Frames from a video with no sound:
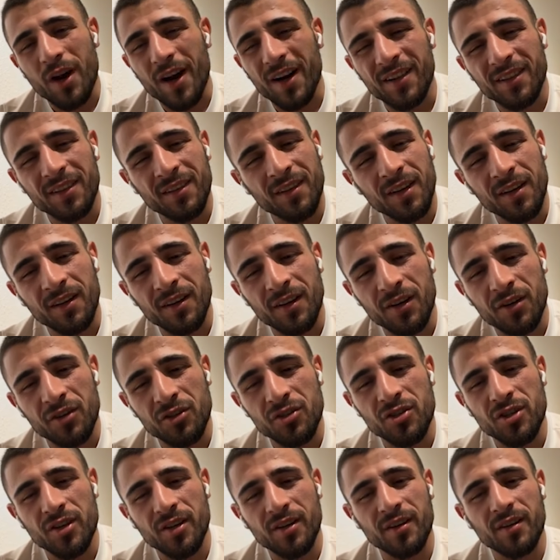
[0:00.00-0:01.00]
are
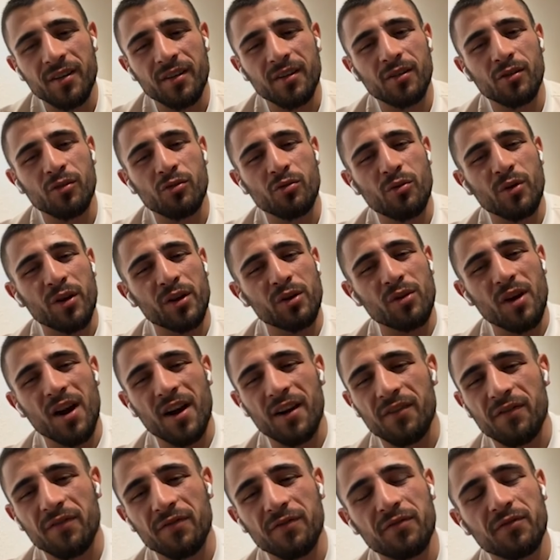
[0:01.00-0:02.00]
teenager, when you
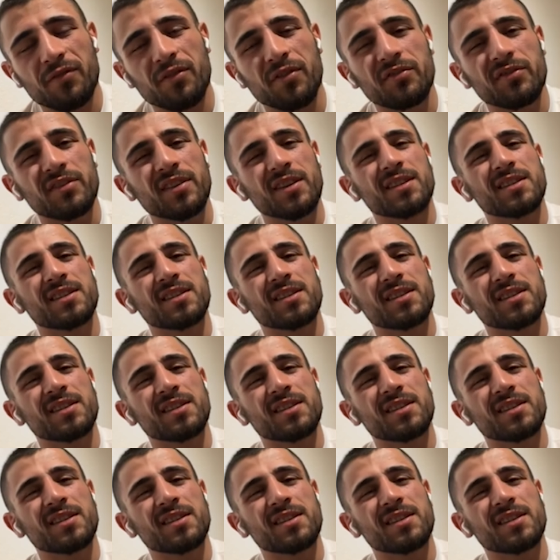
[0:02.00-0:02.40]
are 50,